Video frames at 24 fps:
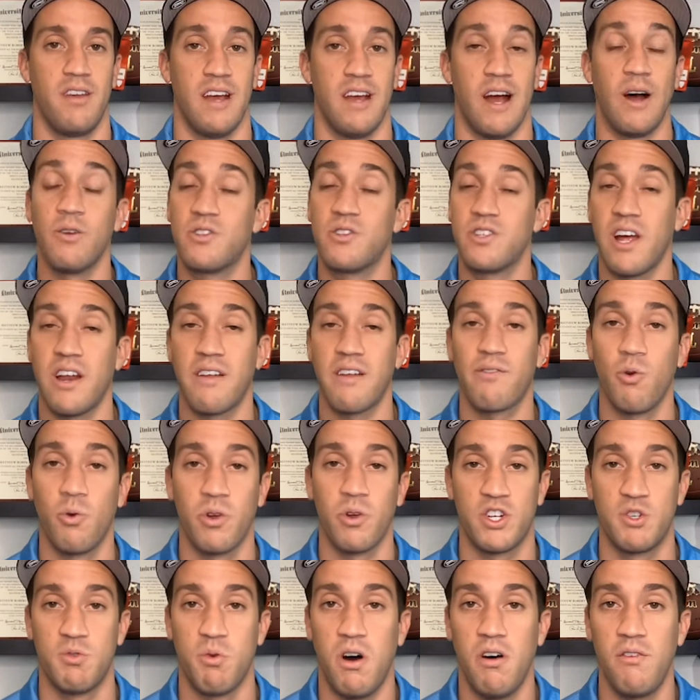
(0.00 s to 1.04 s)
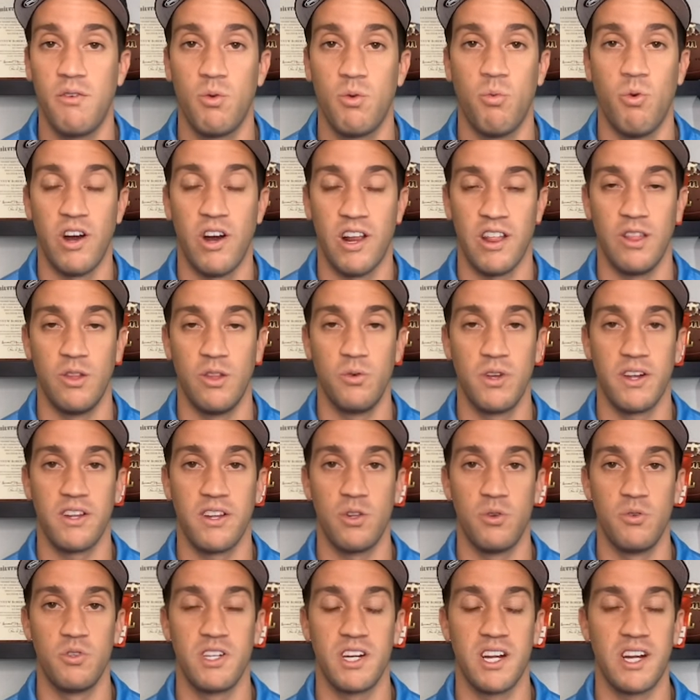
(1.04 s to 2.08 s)
Outside of going 12-1 and
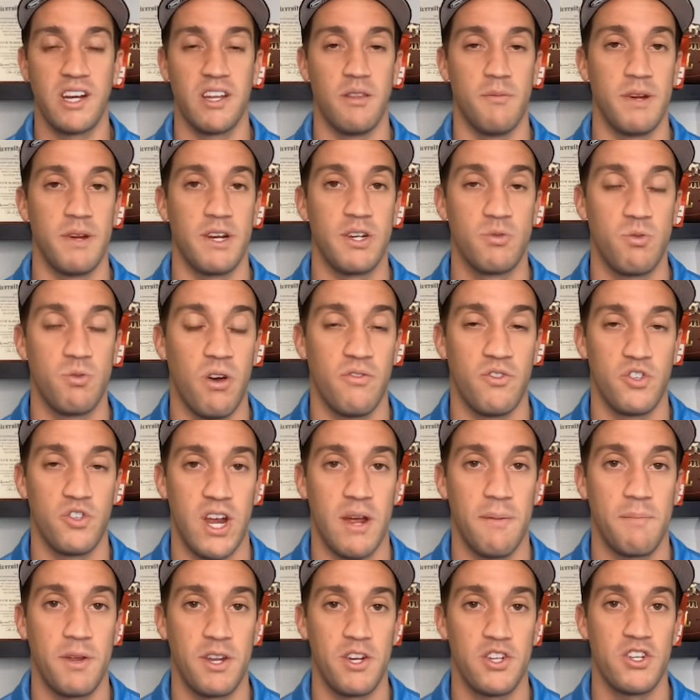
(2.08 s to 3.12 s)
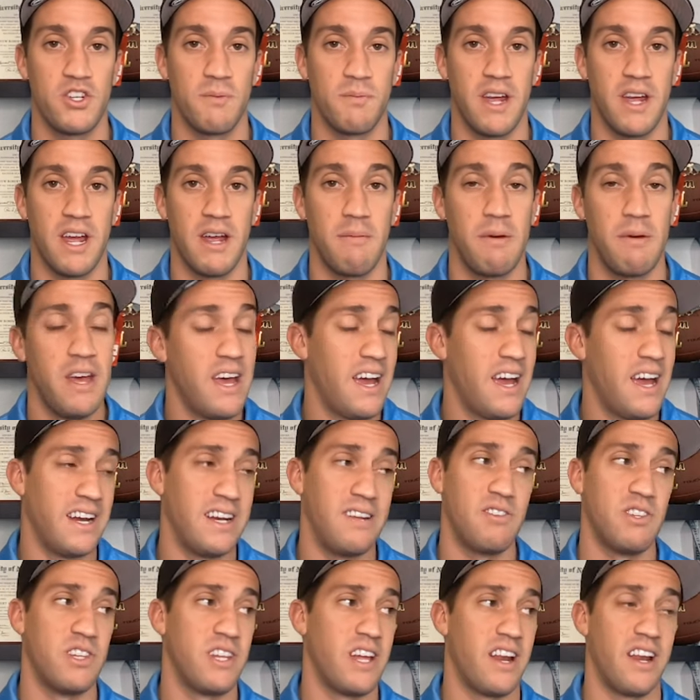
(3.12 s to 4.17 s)
losing into the Big 12 championship game, and
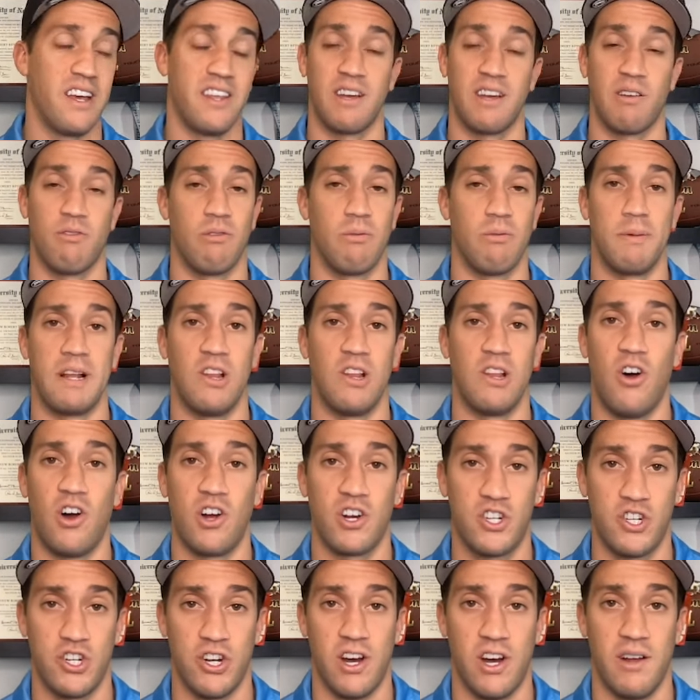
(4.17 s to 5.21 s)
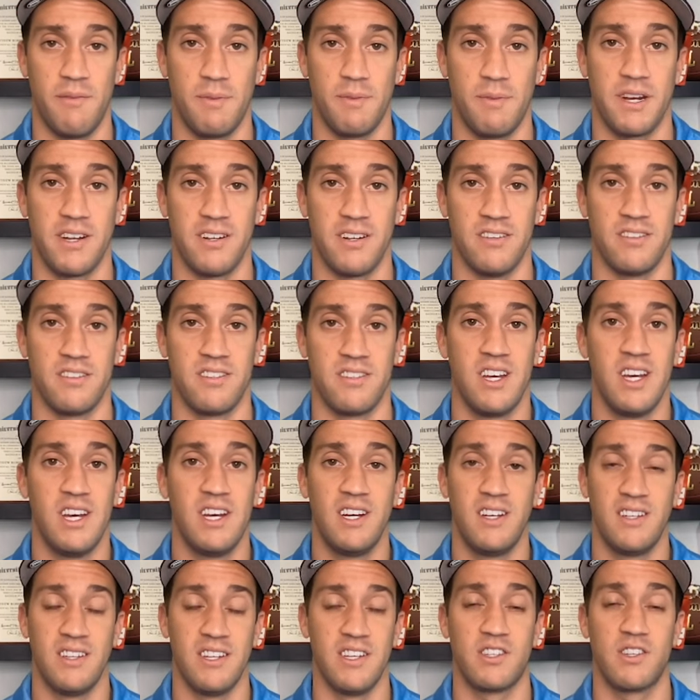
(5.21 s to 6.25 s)
even then, I think it would have been a long shot because
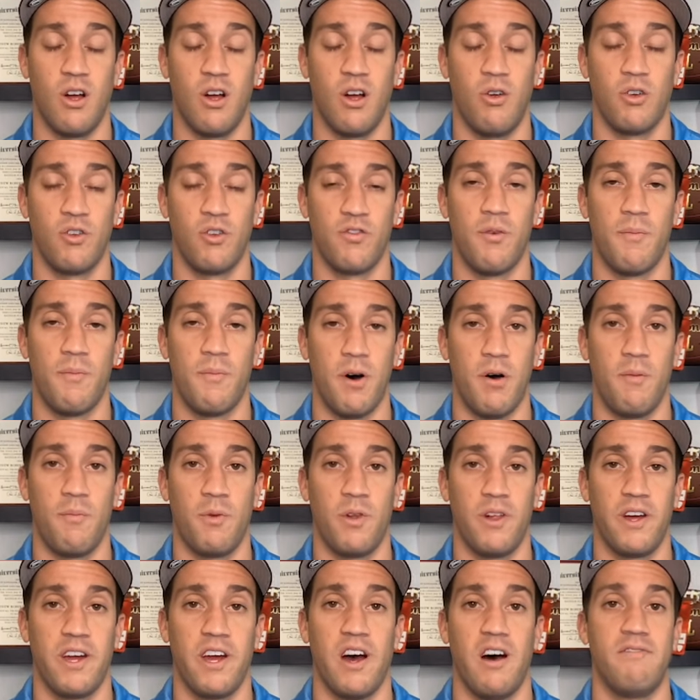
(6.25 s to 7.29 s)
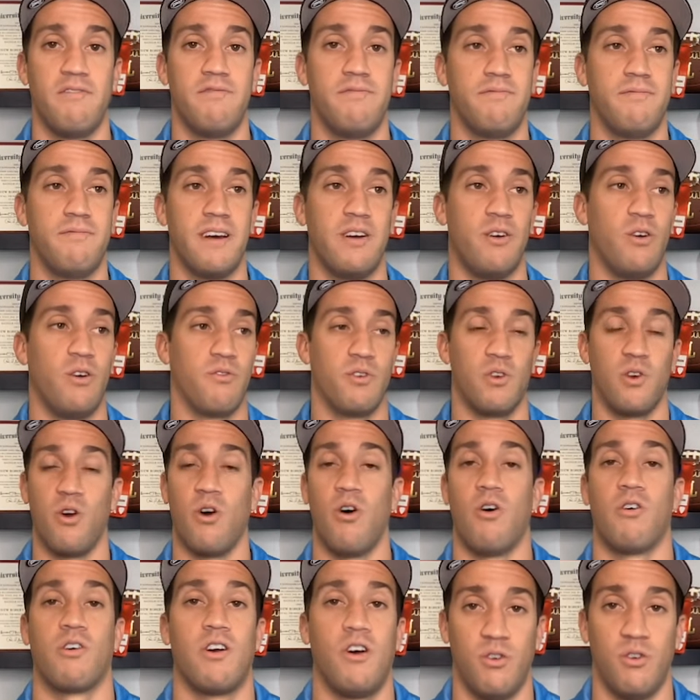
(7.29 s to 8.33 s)
this college football playoff, I don't know if you know
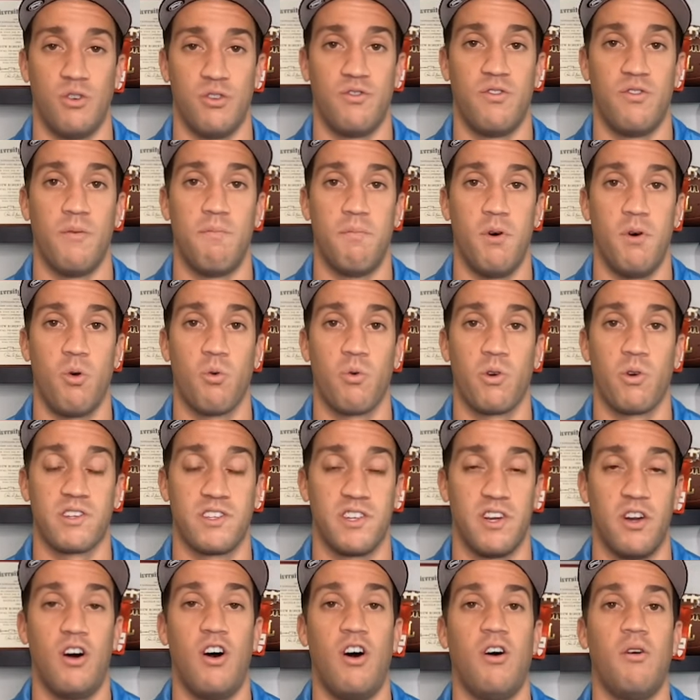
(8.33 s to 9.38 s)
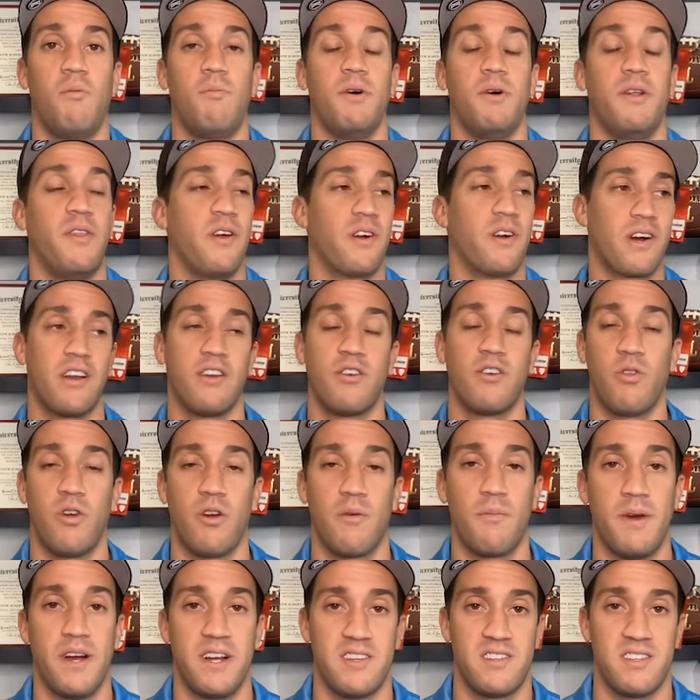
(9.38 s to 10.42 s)
how college football works at all, but they're going to do
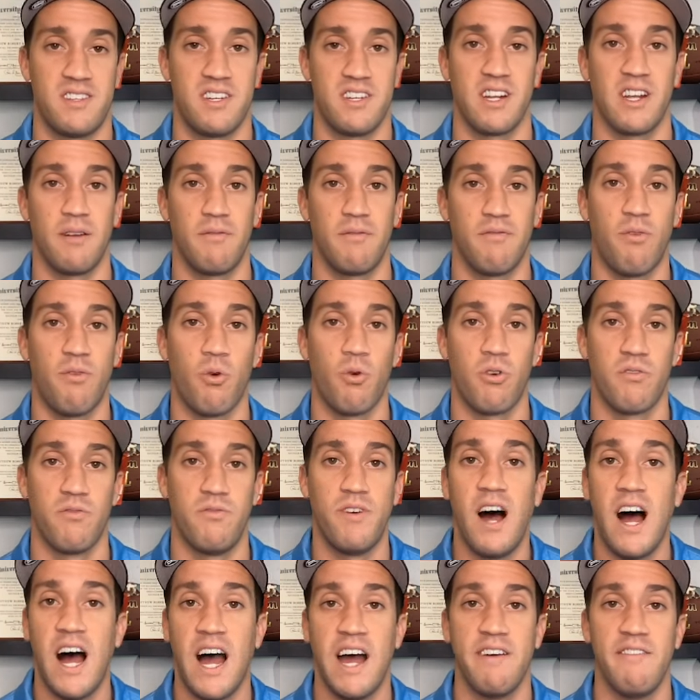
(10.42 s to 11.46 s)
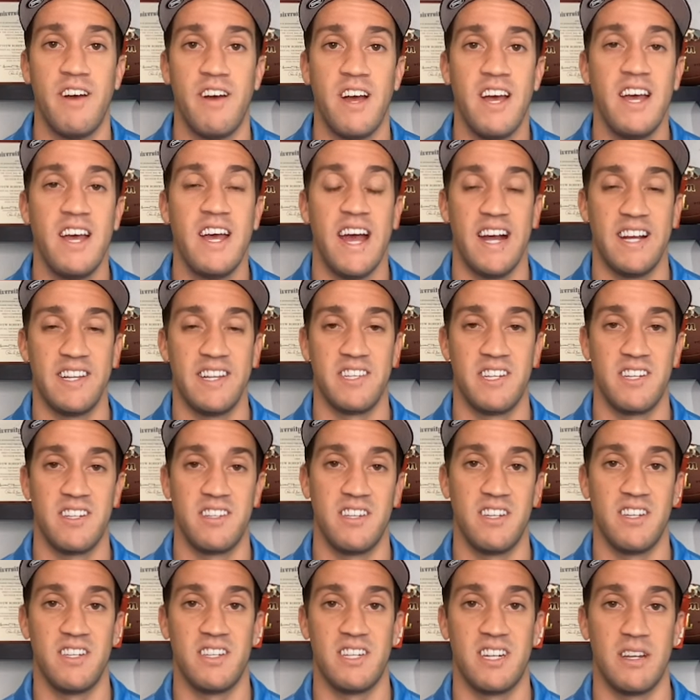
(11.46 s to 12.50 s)
their best to get 4 or 5
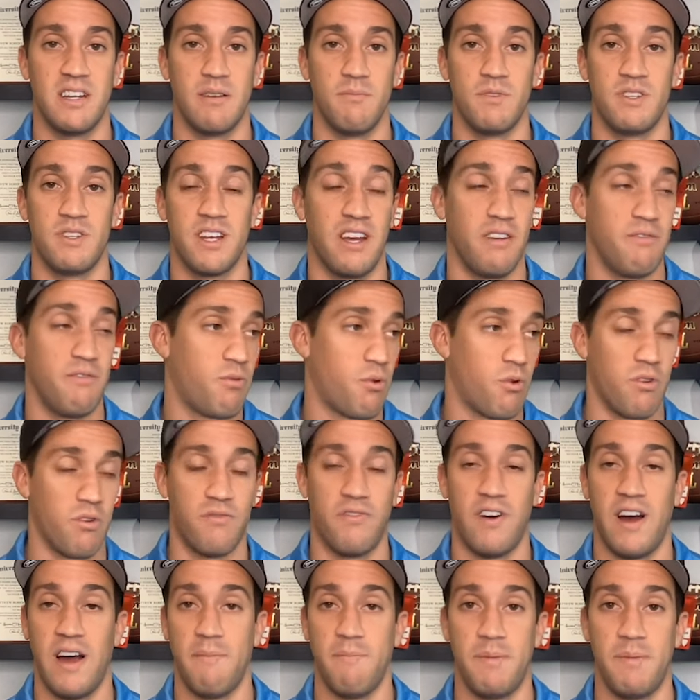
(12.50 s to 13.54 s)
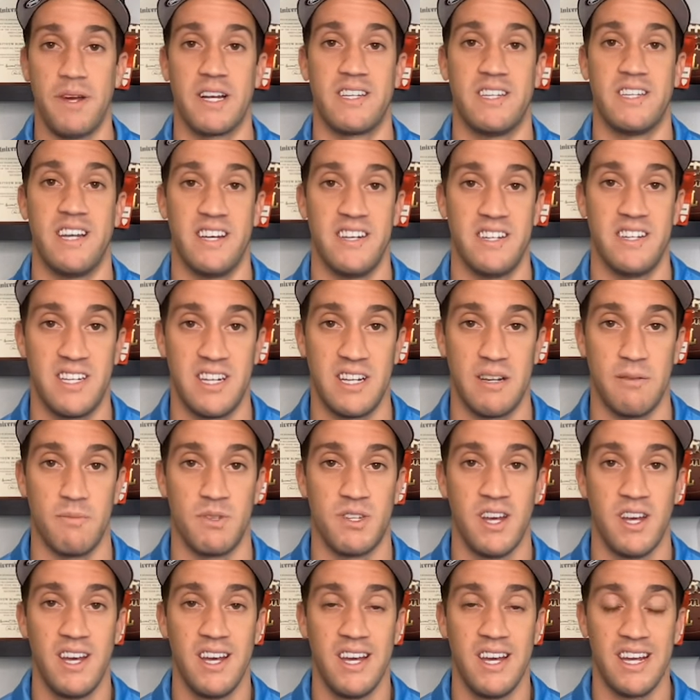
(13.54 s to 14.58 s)
SEC teams and 4 or 5 Big 10
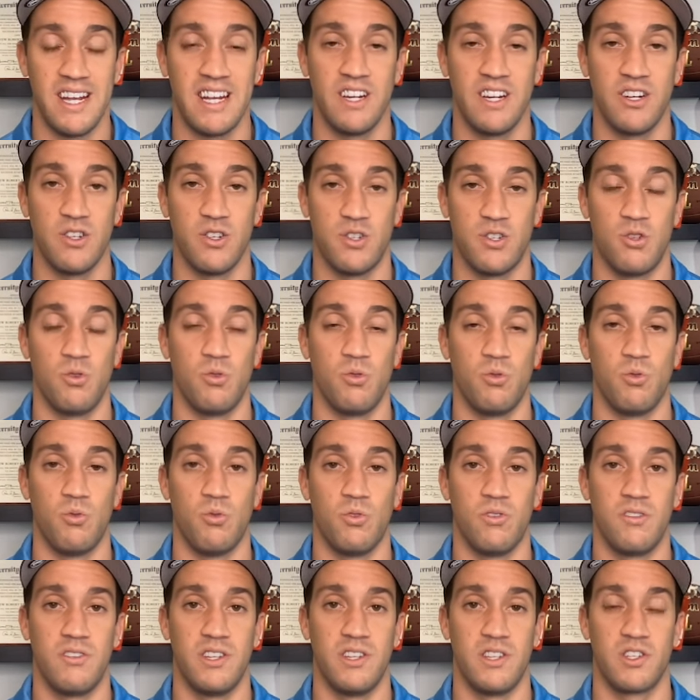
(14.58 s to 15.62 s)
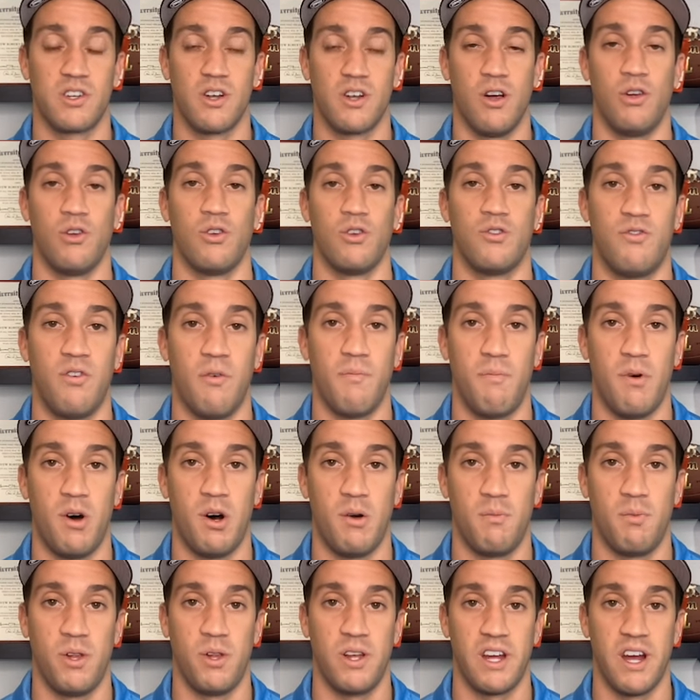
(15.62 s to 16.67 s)
teams into this college
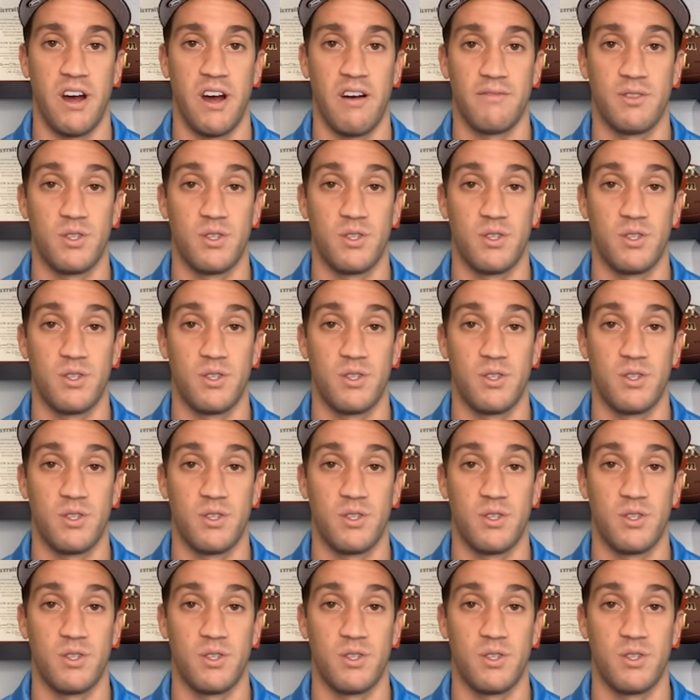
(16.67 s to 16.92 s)
football playoff.